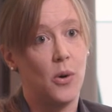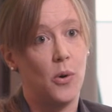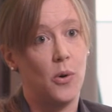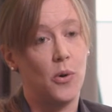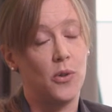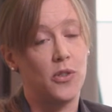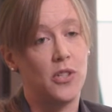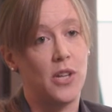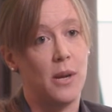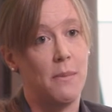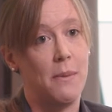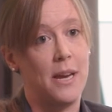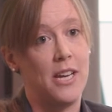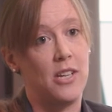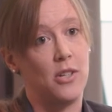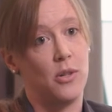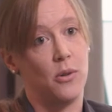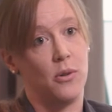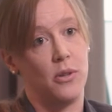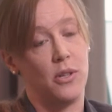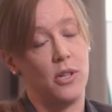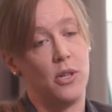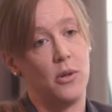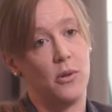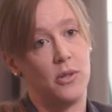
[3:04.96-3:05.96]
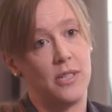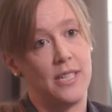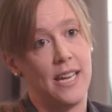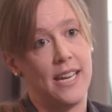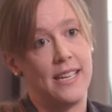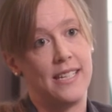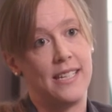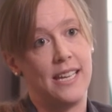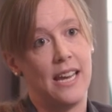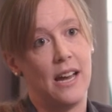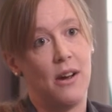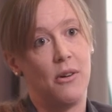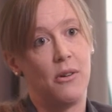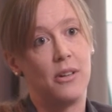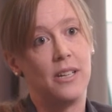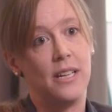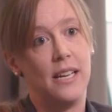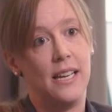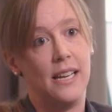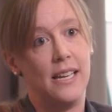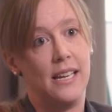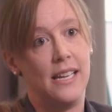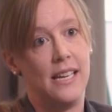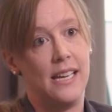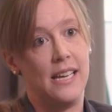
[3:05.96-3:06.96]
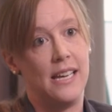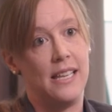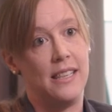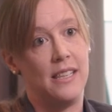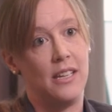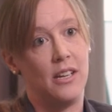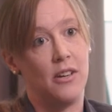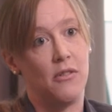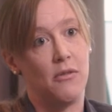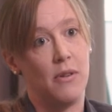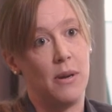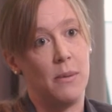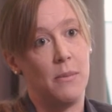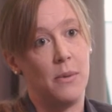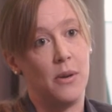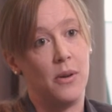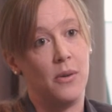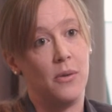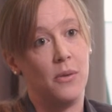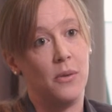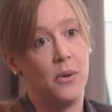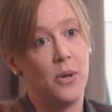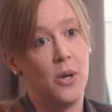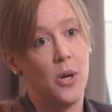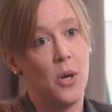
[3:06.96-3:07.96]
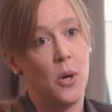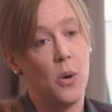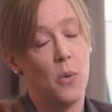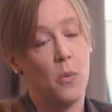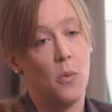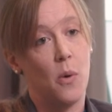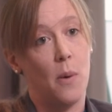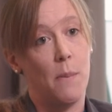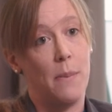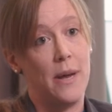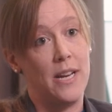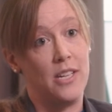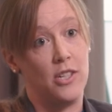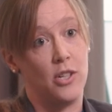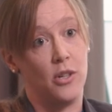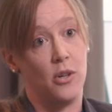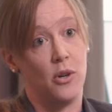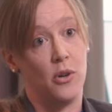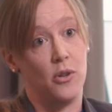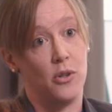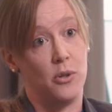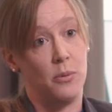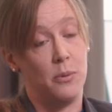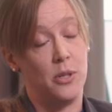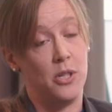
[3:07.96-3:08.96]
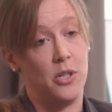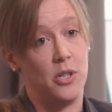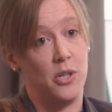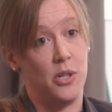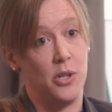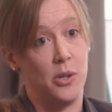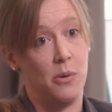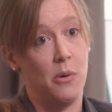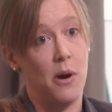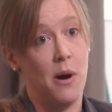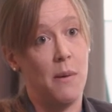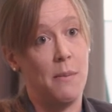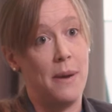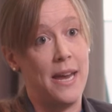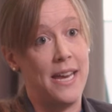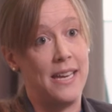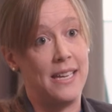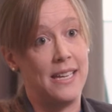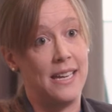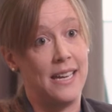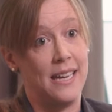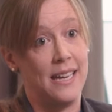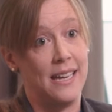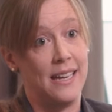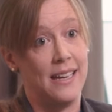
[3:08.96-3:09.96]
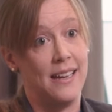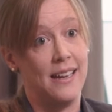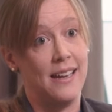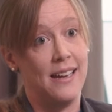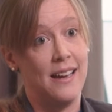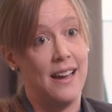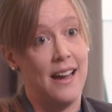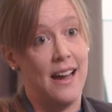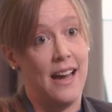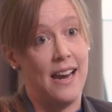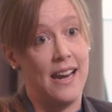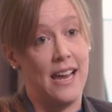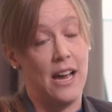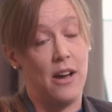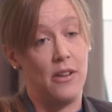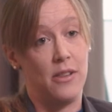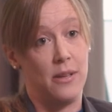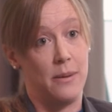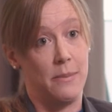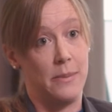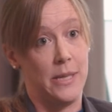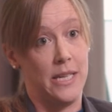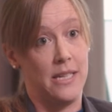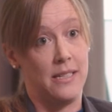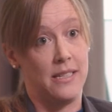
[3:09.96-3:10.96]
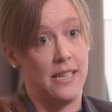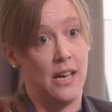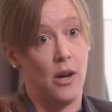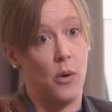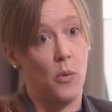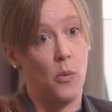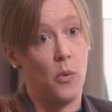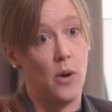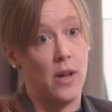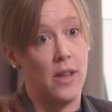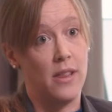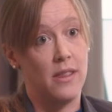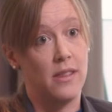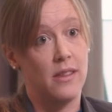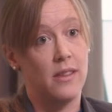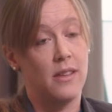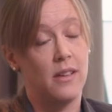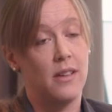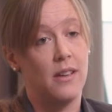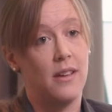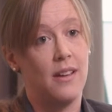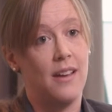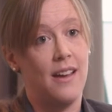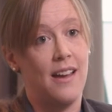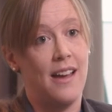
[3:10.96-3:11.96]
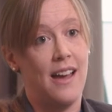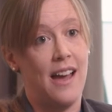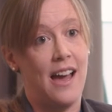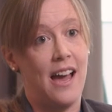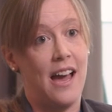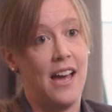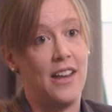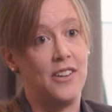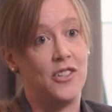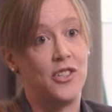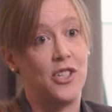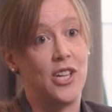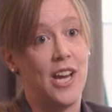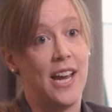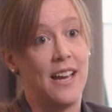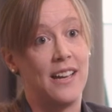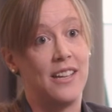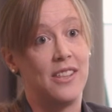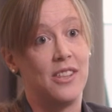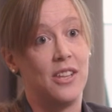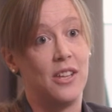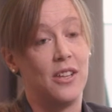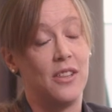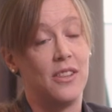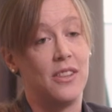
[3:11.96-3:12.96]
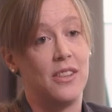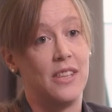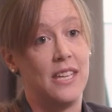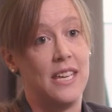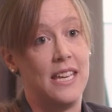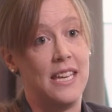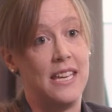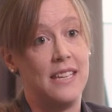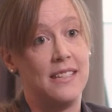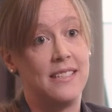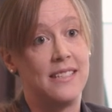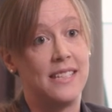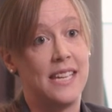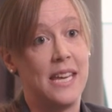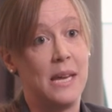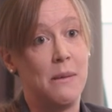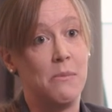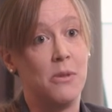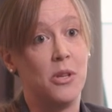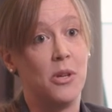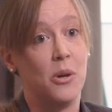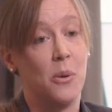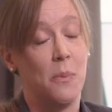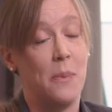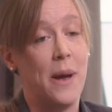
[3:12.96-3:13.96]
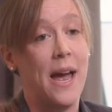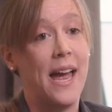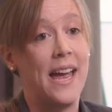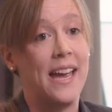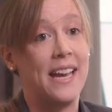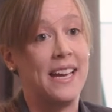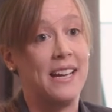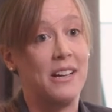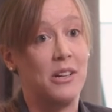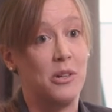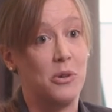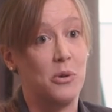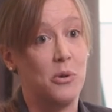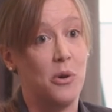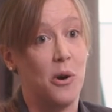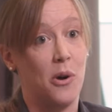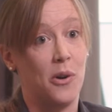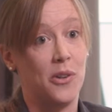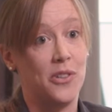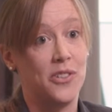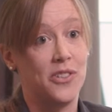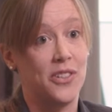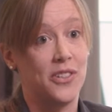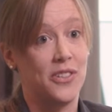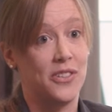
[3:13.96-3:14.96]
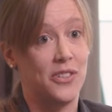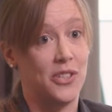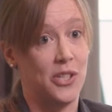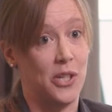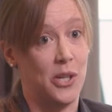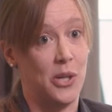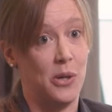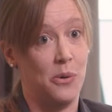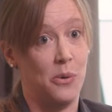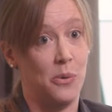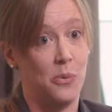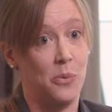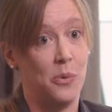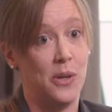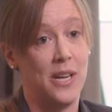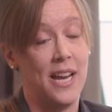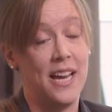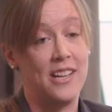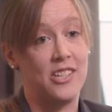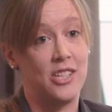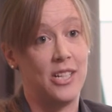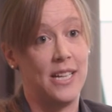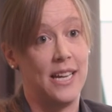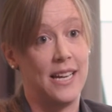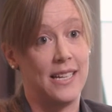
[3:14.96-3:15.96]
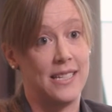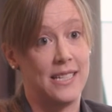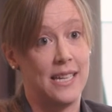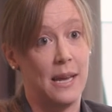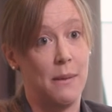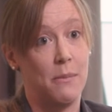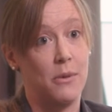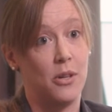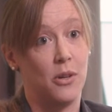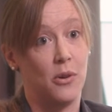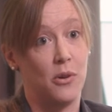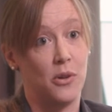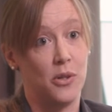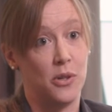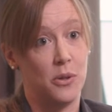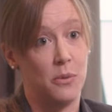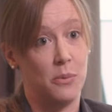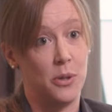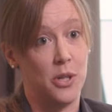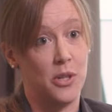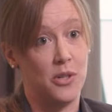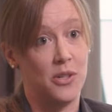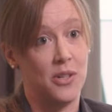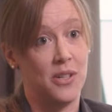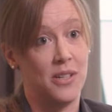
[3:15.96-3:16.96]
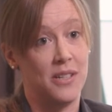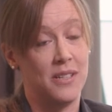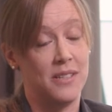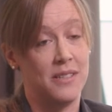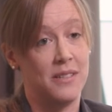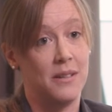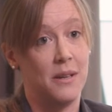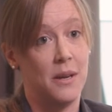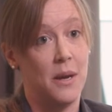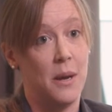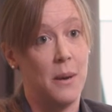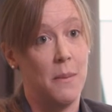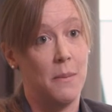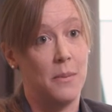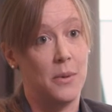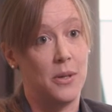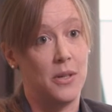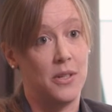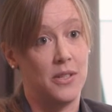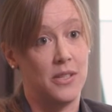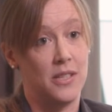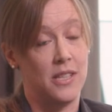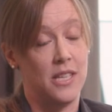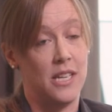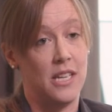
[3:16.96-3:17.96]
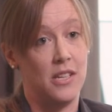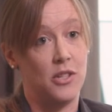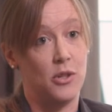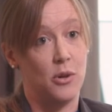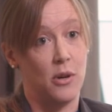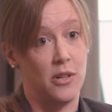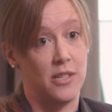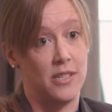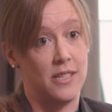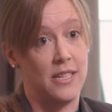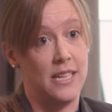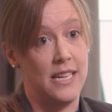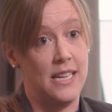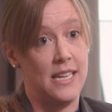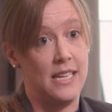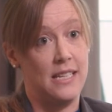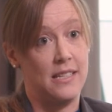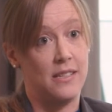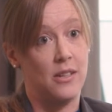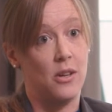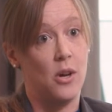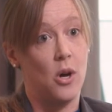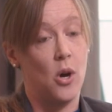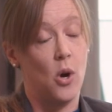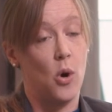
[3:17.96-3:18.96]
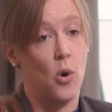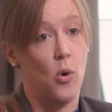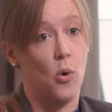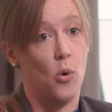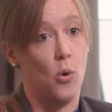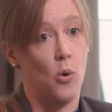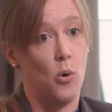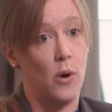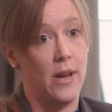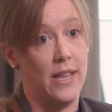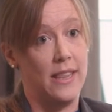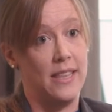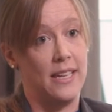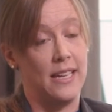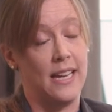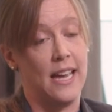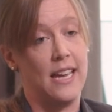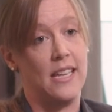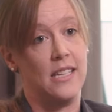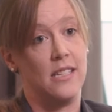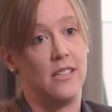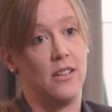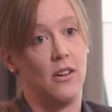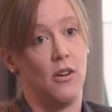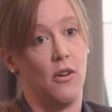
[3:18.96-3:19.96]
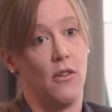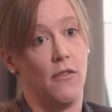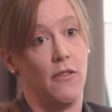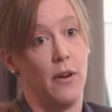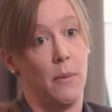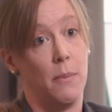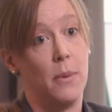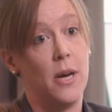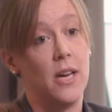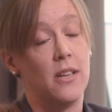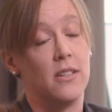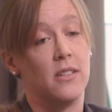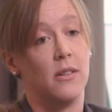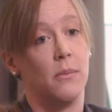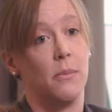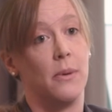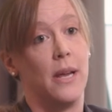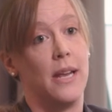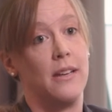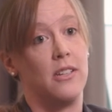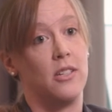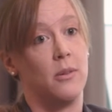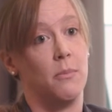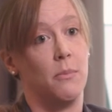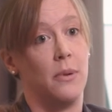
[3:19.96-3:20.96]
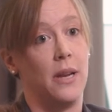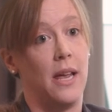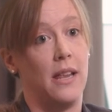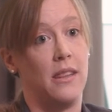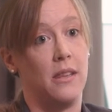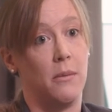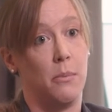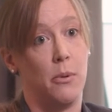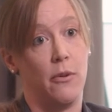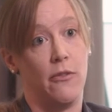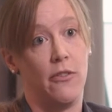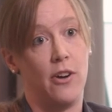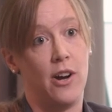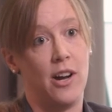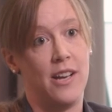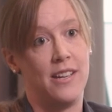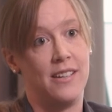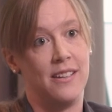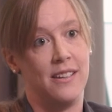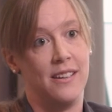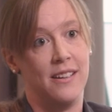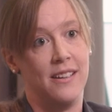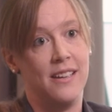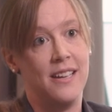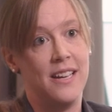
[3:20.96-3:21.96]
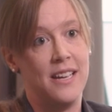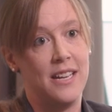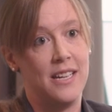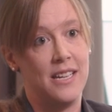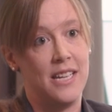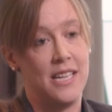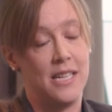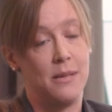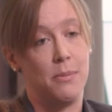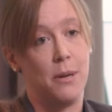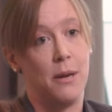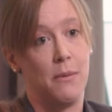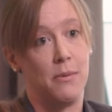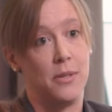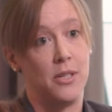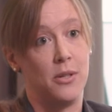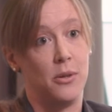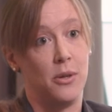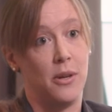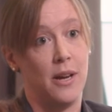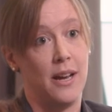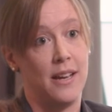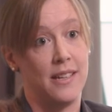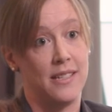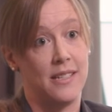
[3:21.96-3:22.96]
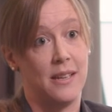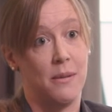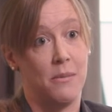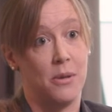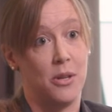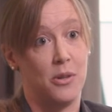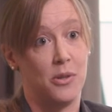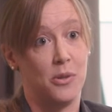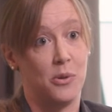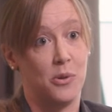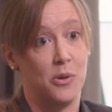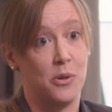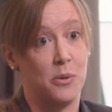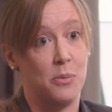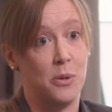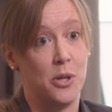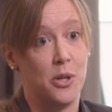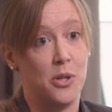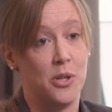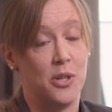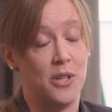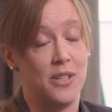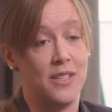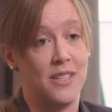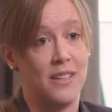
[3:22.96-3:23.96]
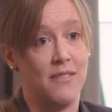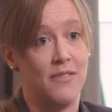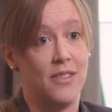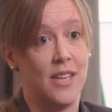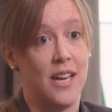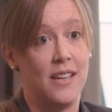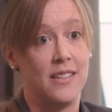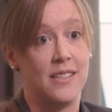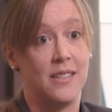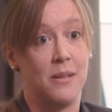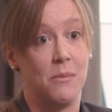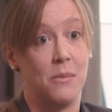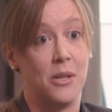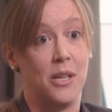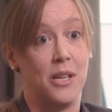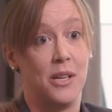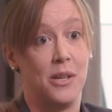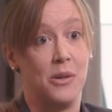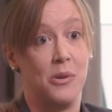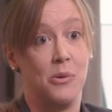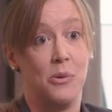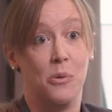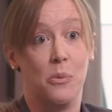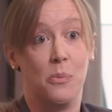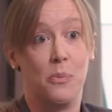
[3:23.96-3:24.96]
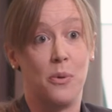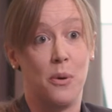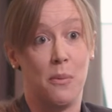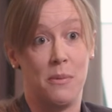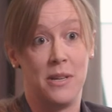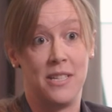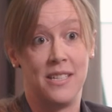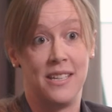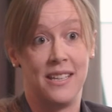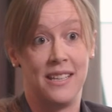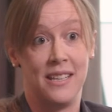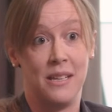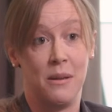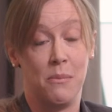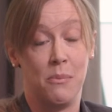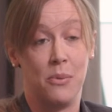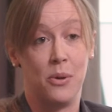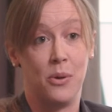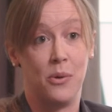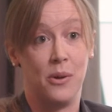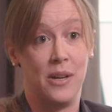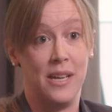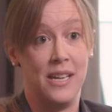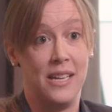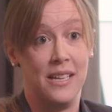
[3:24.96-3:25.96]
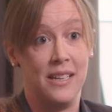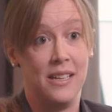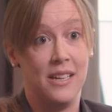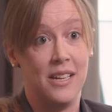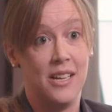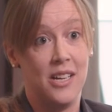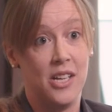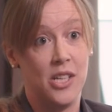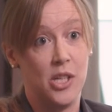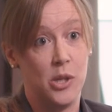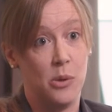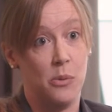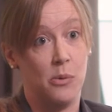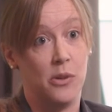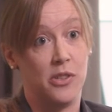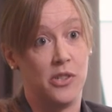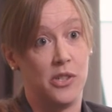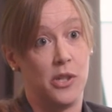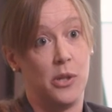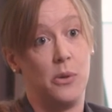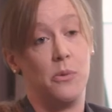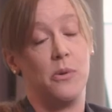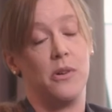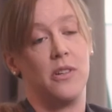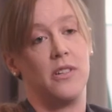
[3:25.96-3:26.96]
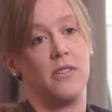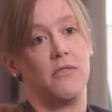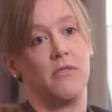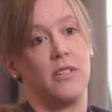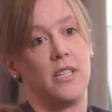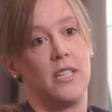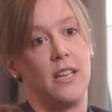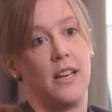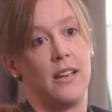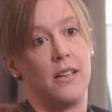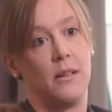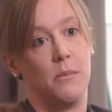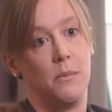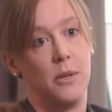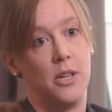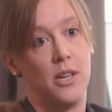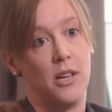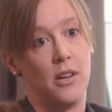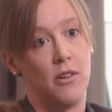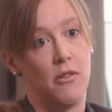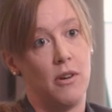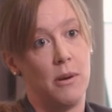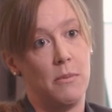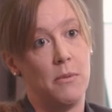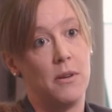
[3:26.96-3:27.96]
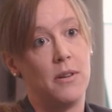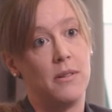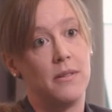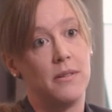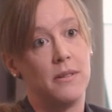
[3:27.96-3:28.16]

Also, make sure that you're setting out clearly in the agreement what pension contributions you are making and how they're being dealt with and check that the scheme that you're paying across to will actually accept the contributions because the trustees or in the case of a personal pension plan the provider need to be able to accept those contributions if that's something you're promising the employee you will do under a settlement agreement.